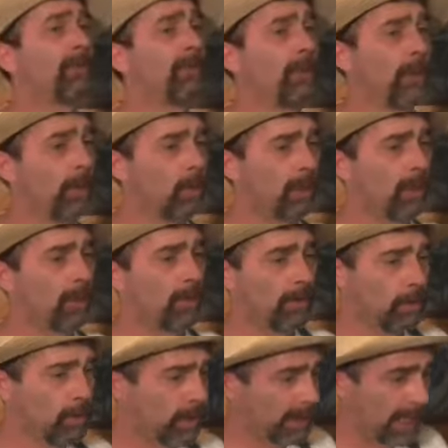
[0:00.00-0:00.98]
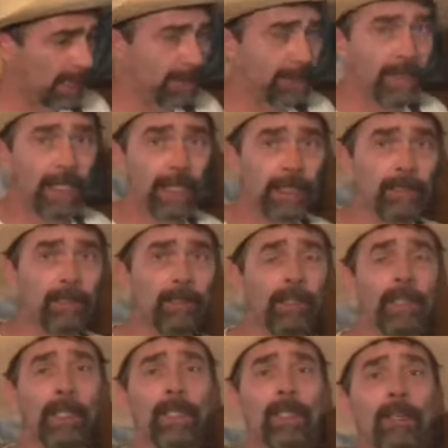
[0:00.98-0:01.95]
free will, and will not take
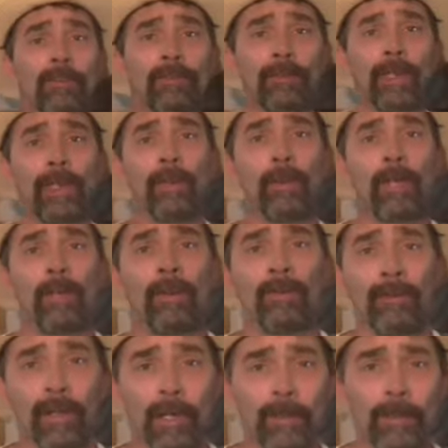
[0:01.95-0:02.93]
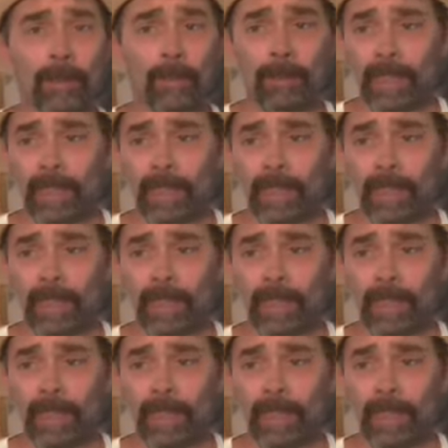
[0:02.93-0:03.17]
your free will from you,